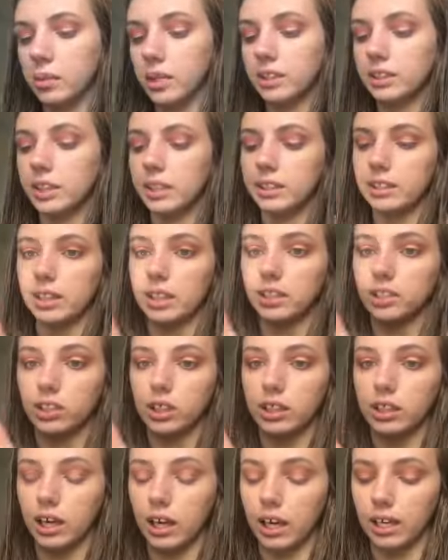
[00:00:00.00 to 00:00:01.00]
gonna take that
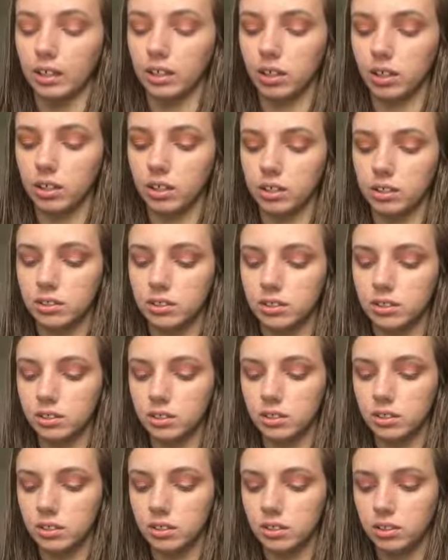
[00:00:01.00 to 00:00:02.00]
shade Icon,
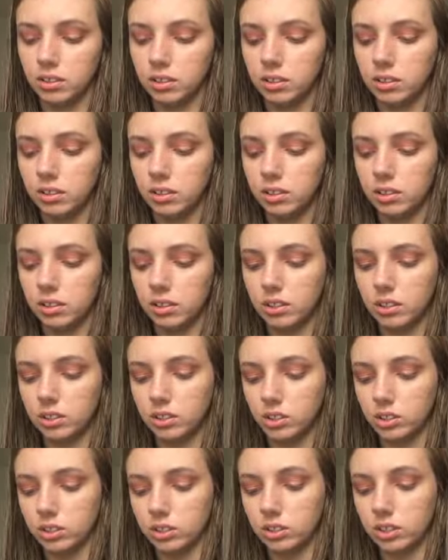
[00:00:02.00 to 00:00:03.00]

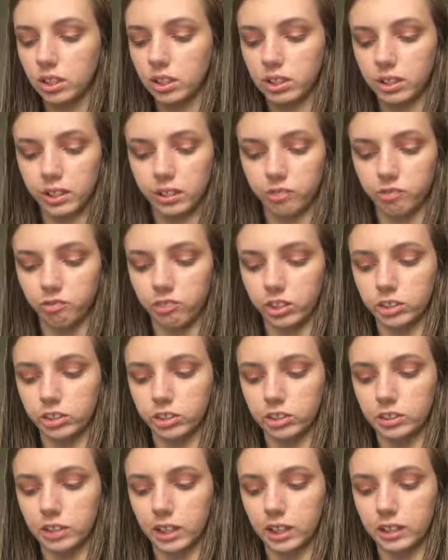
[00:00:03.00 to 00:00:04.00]
just like a
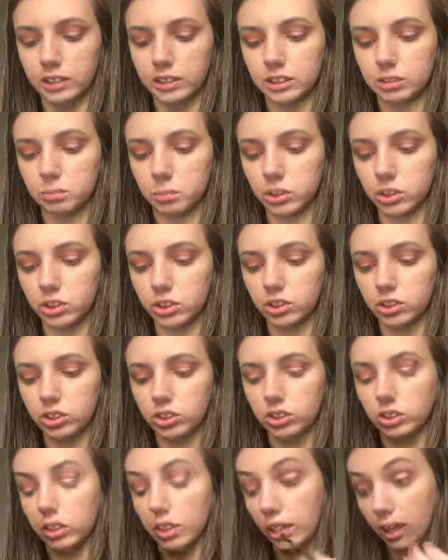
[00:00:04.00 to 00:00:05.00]
very tiny
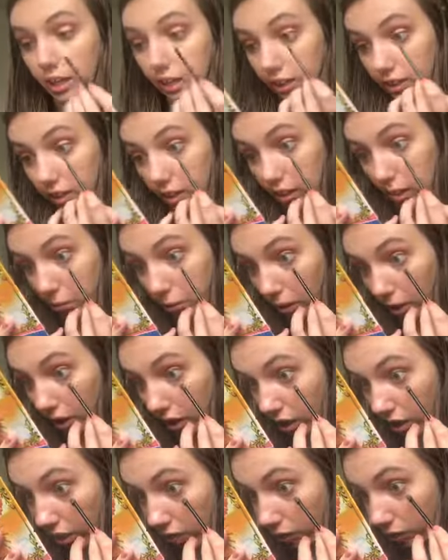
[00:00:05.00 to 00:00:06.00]
smudge, and keep
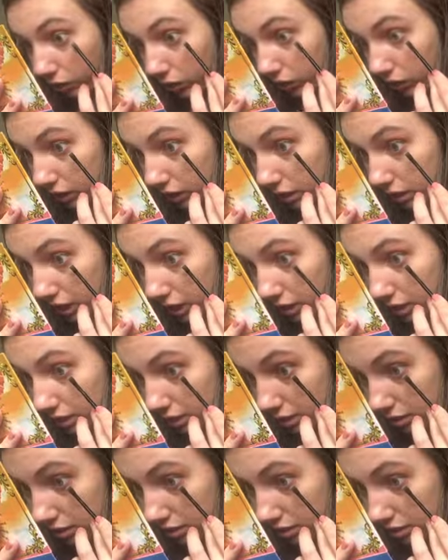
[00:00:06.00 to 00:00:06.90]
it really tight.